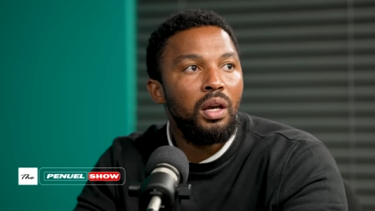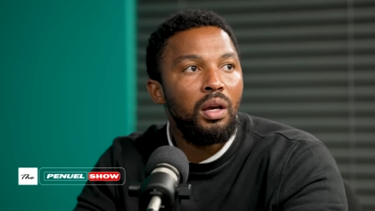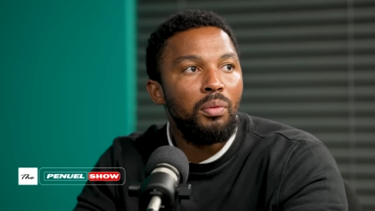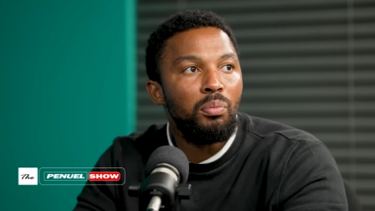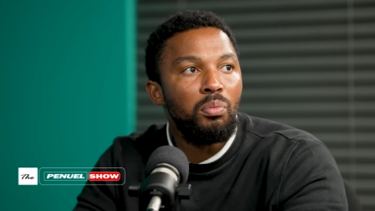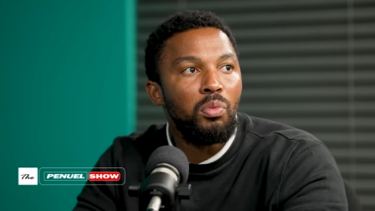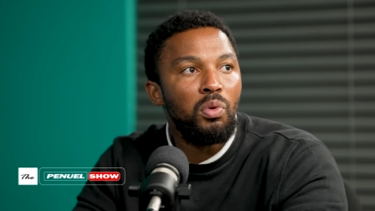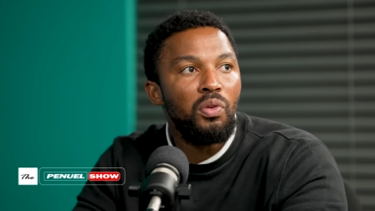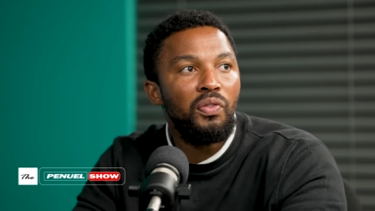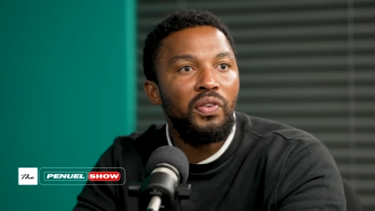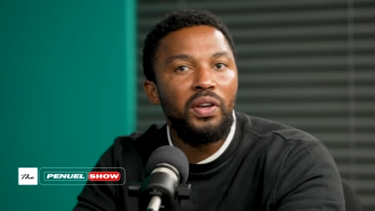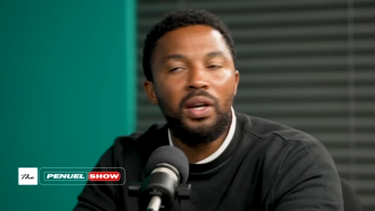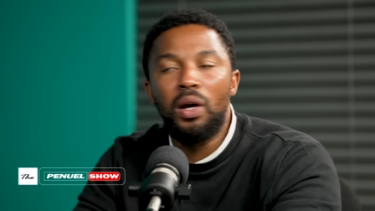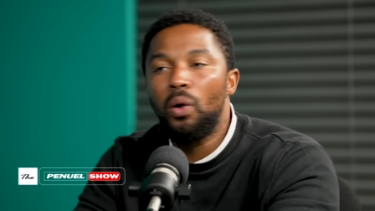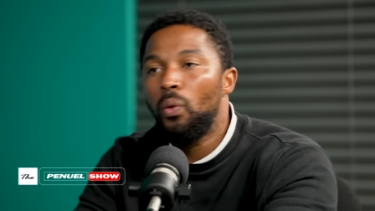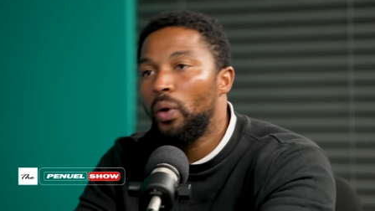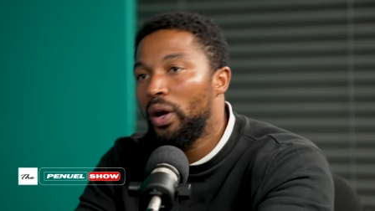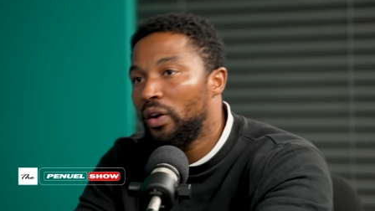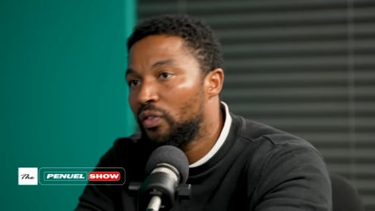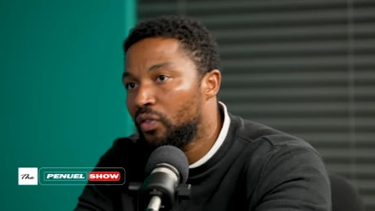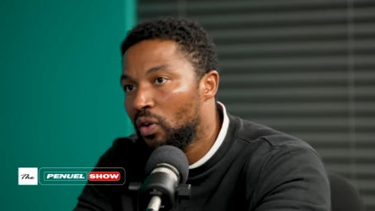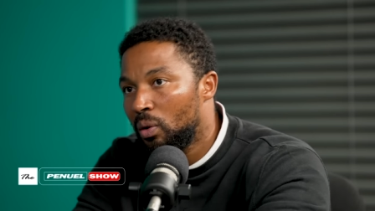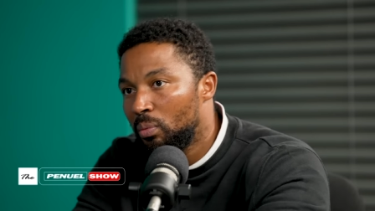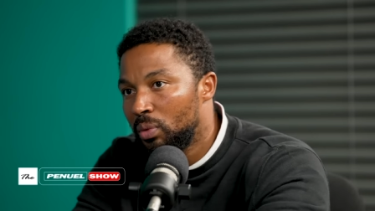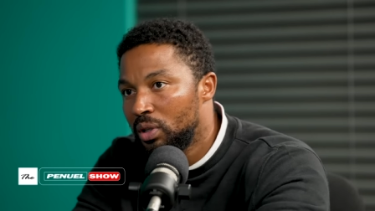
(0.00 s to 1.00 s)
moving
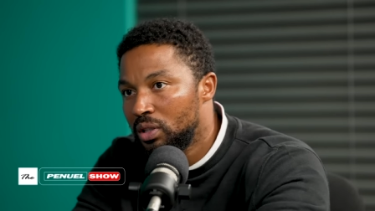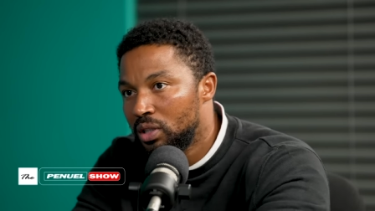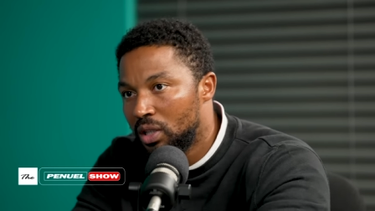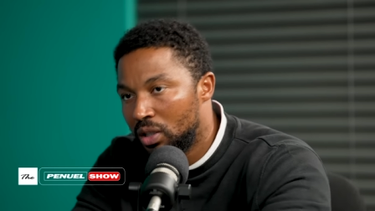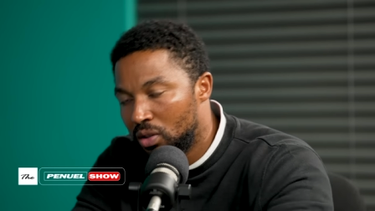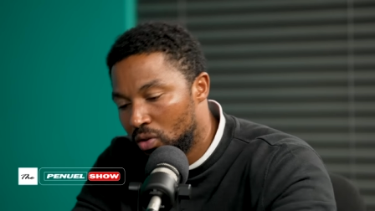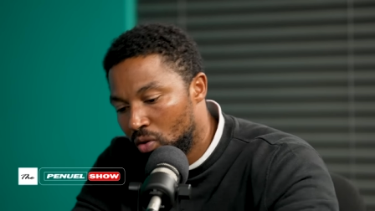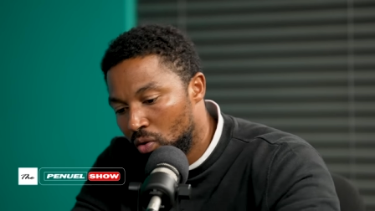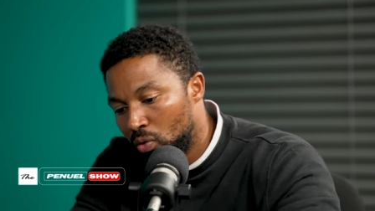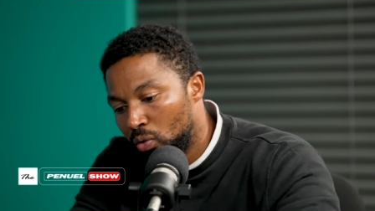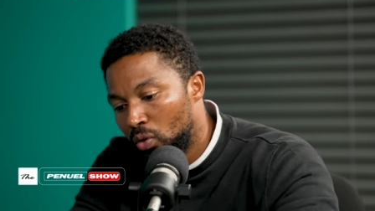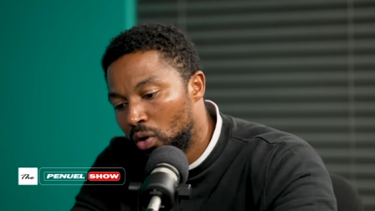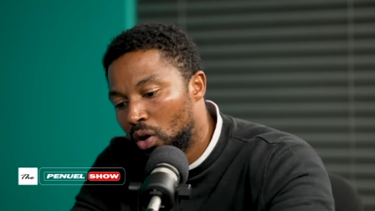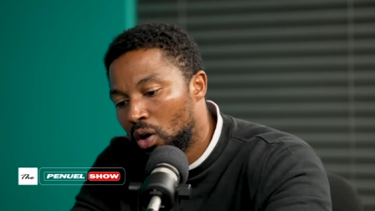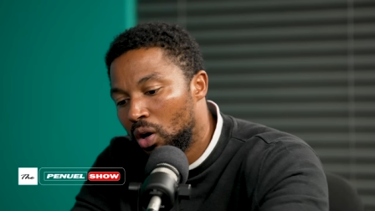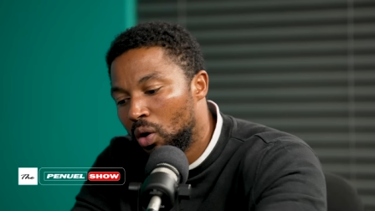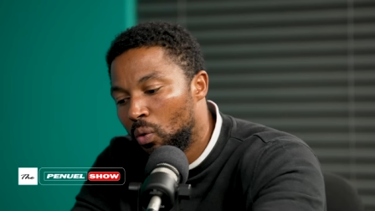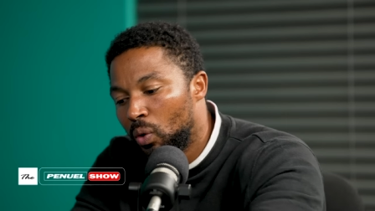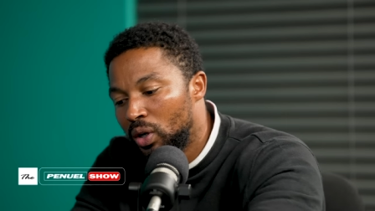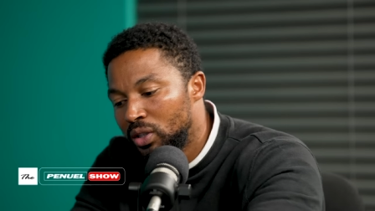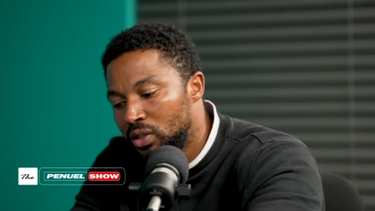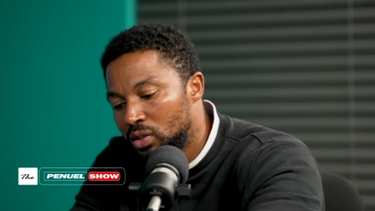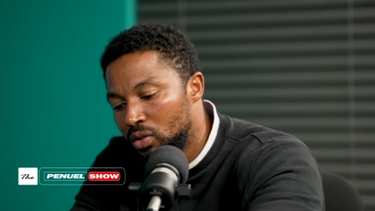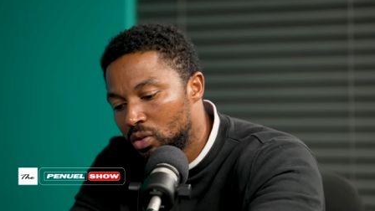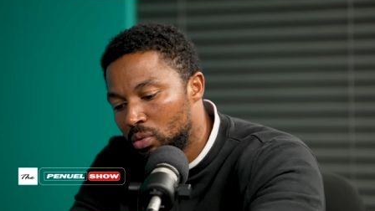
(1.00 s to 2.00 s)
away from it and no longer
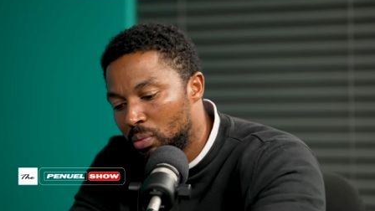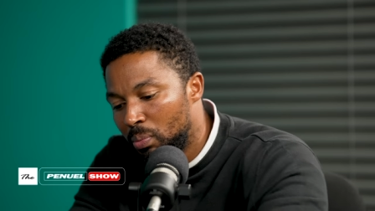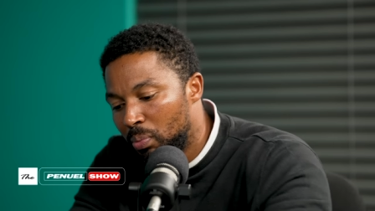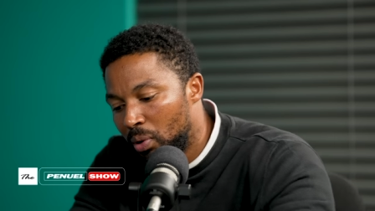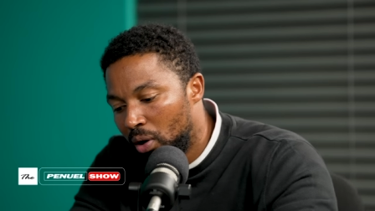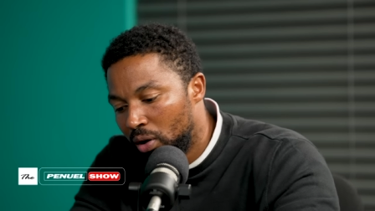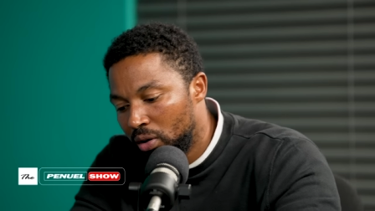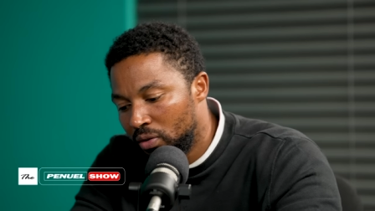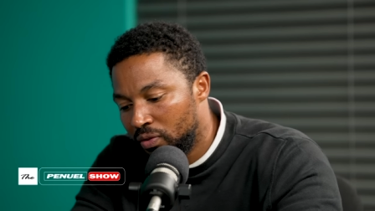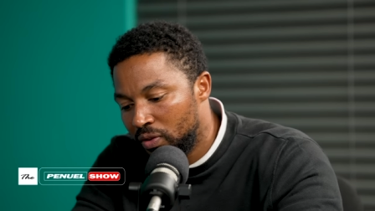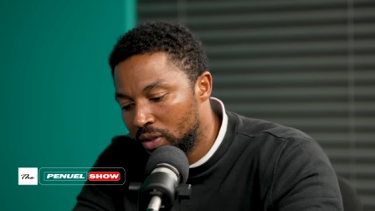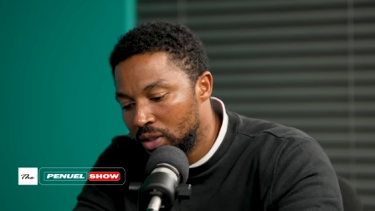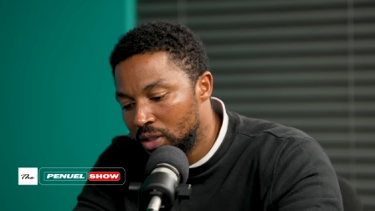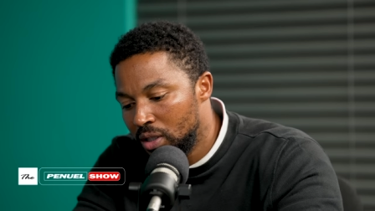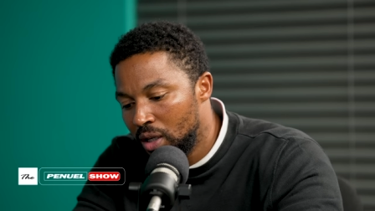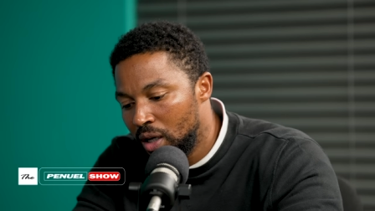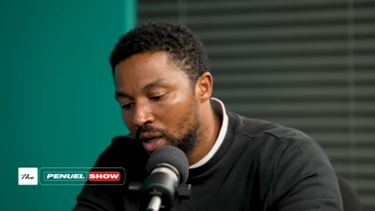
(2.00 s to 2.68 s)
wanting to be part of it.